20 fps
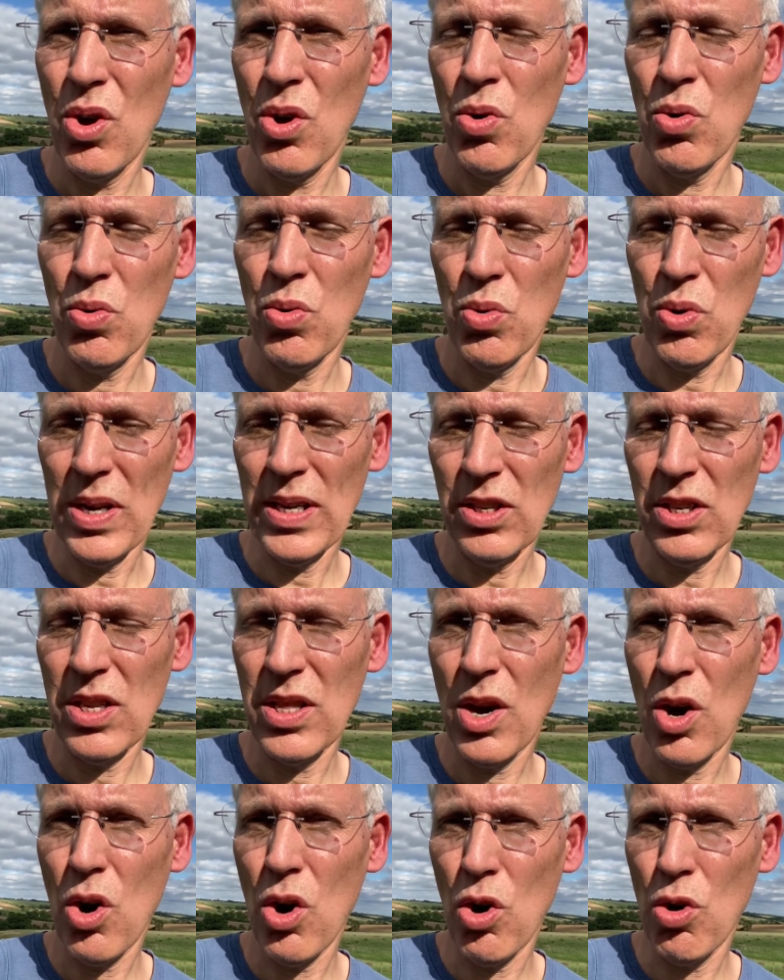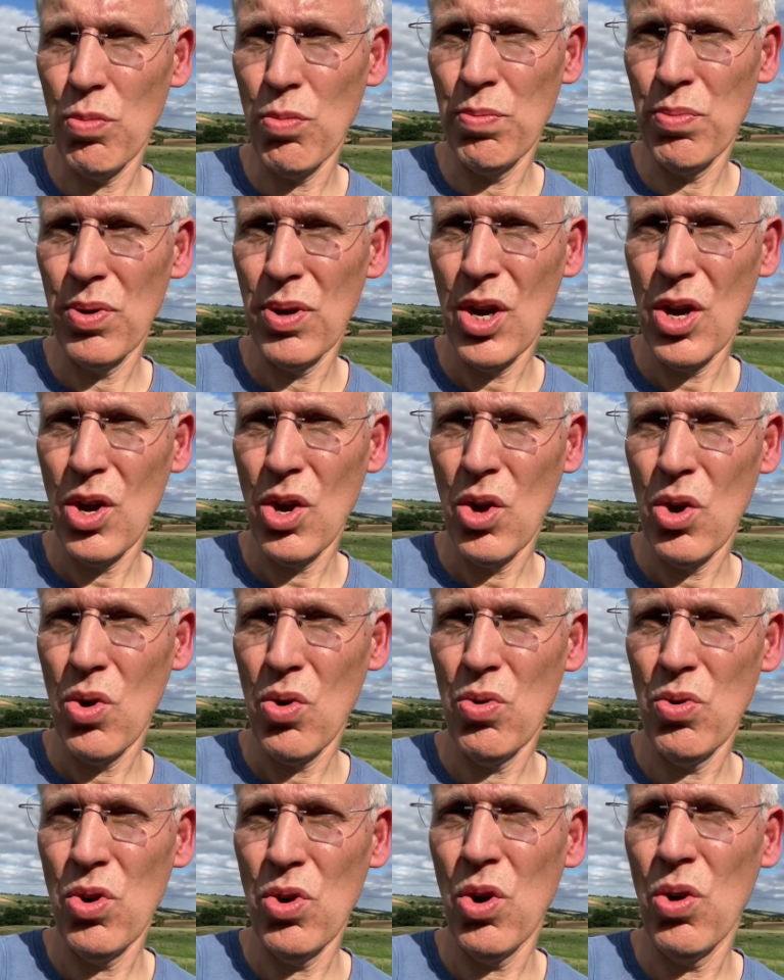who is the hope,
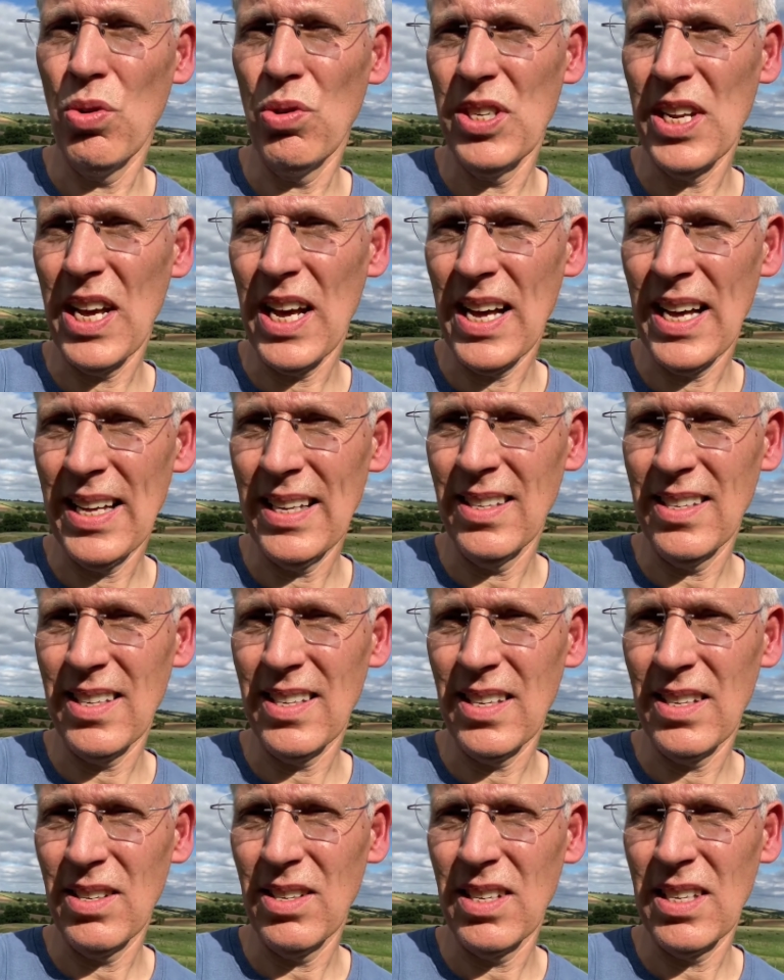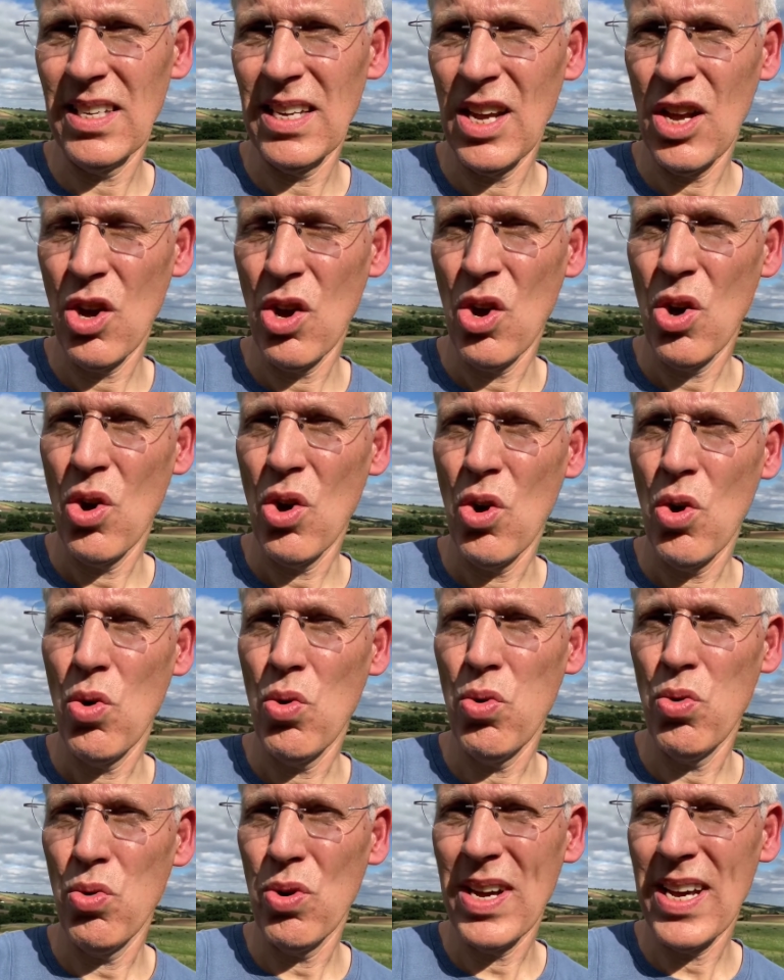who knows answers,
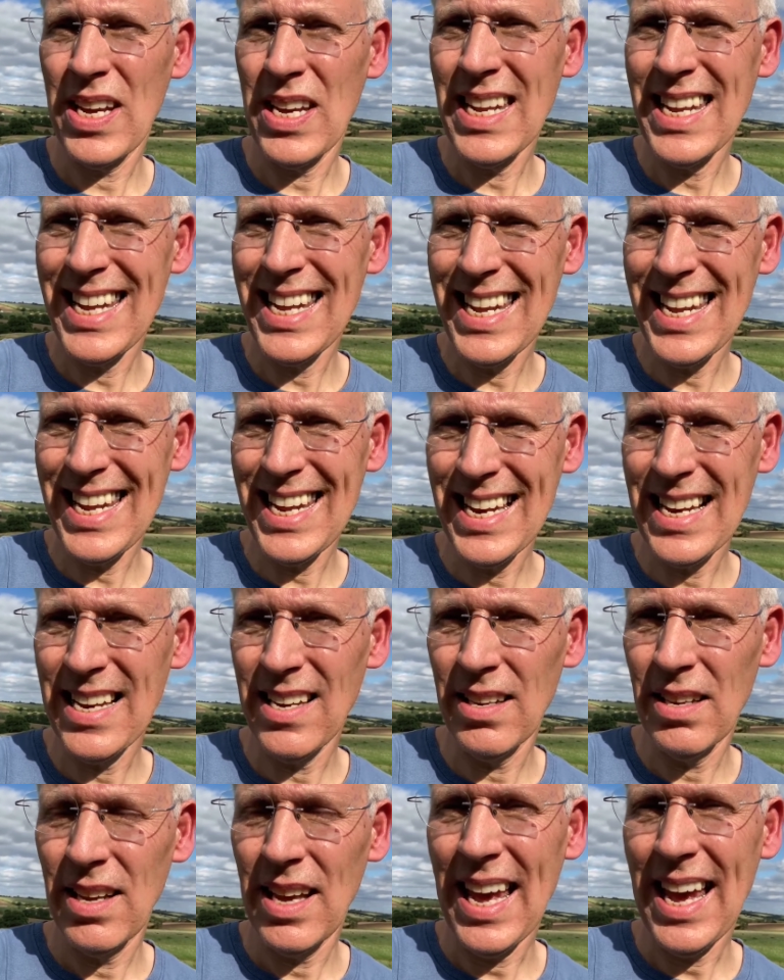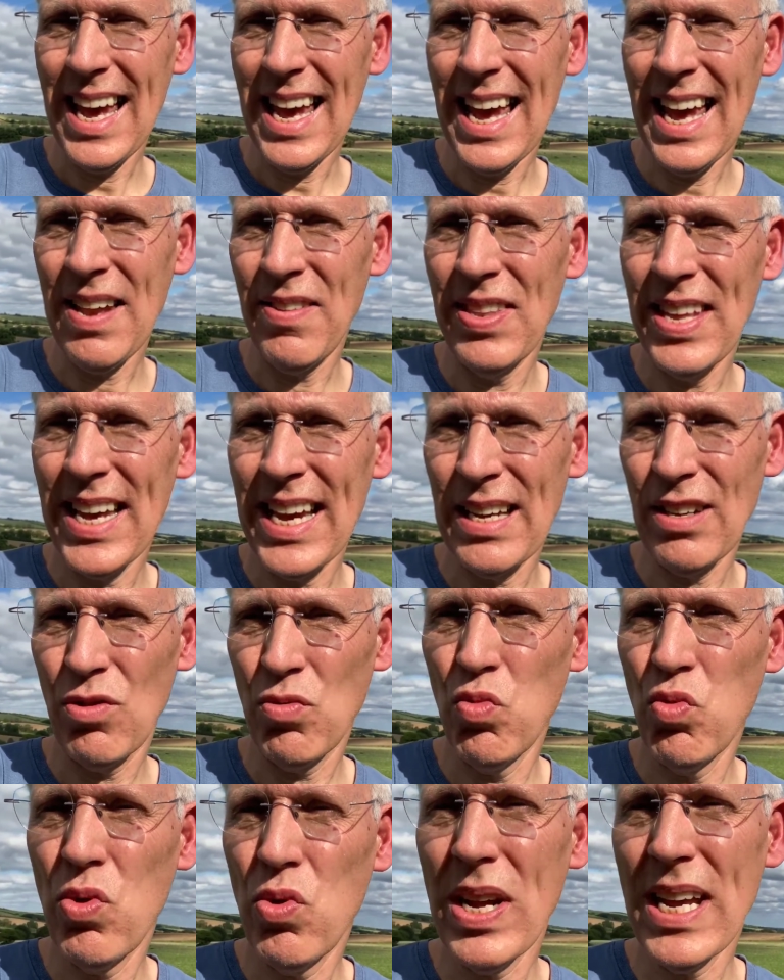who can heal, and that
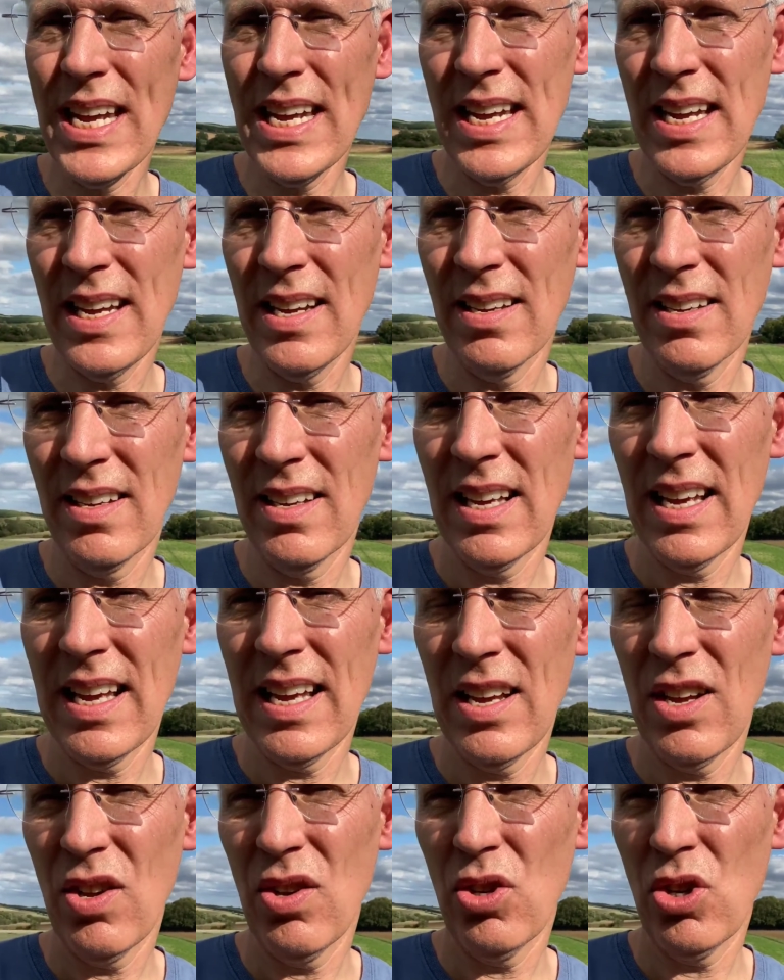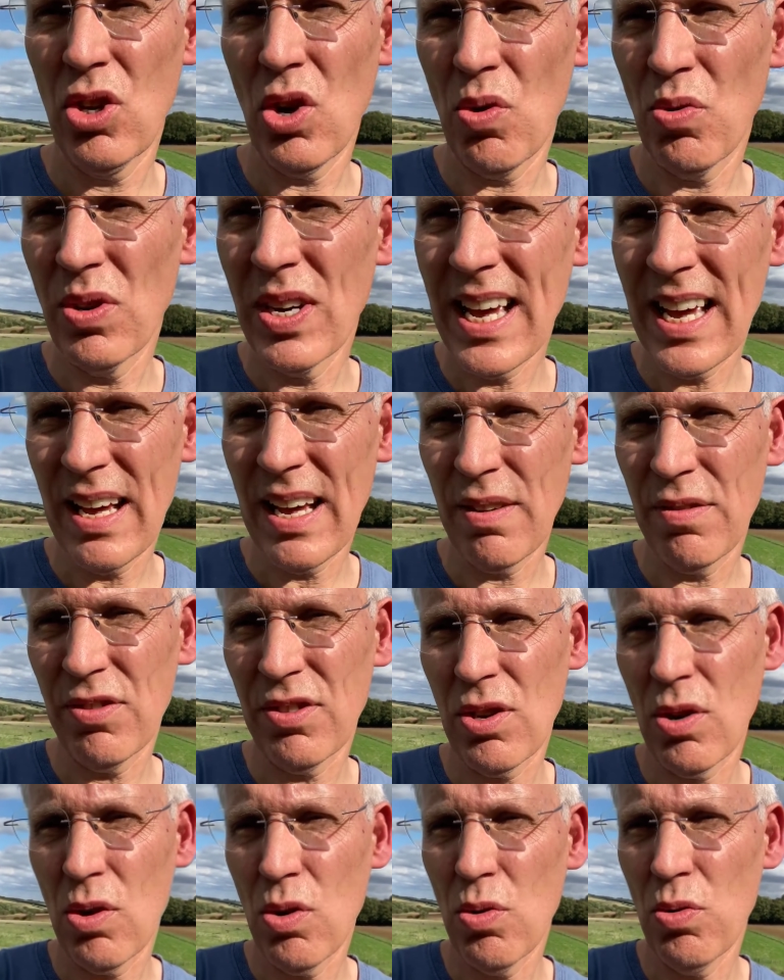we don't have
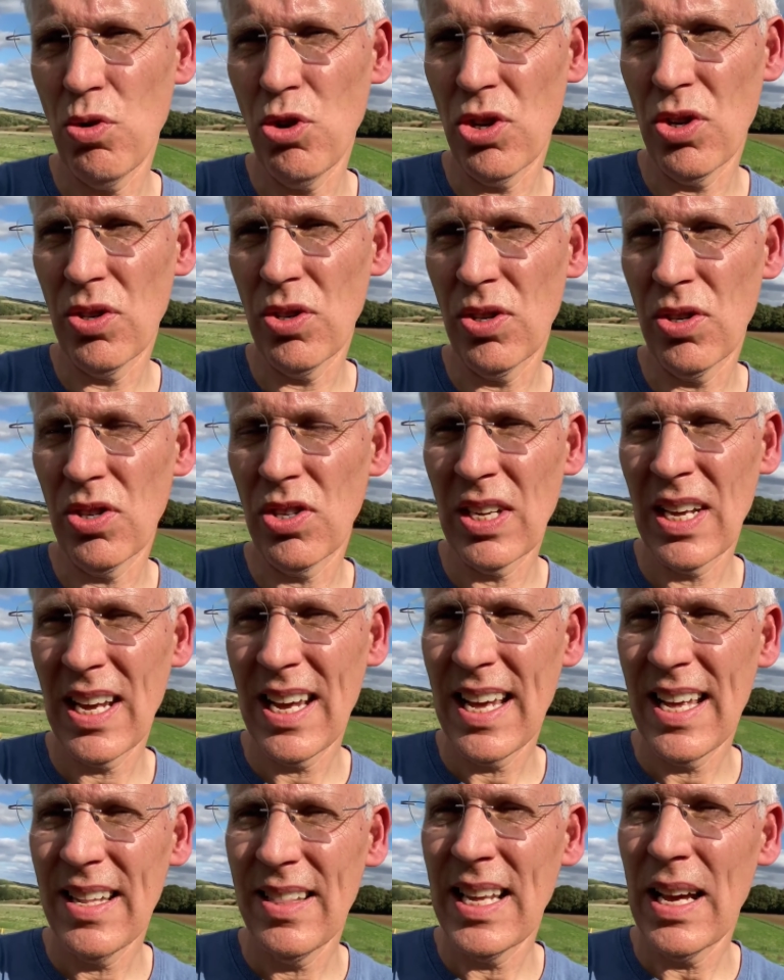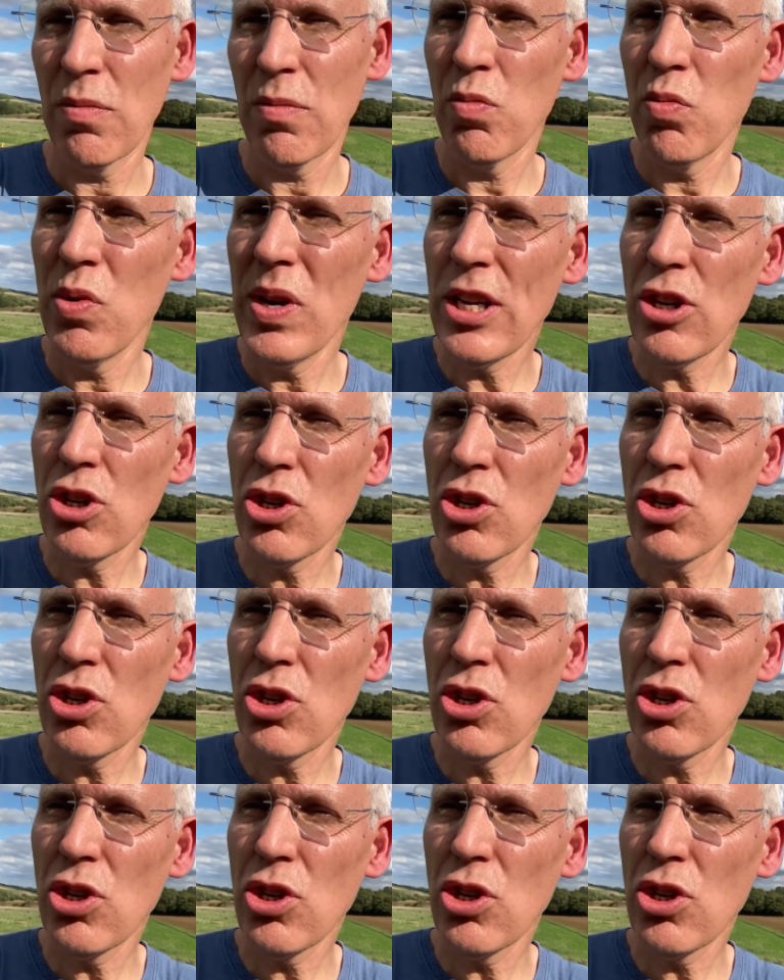solutions, that we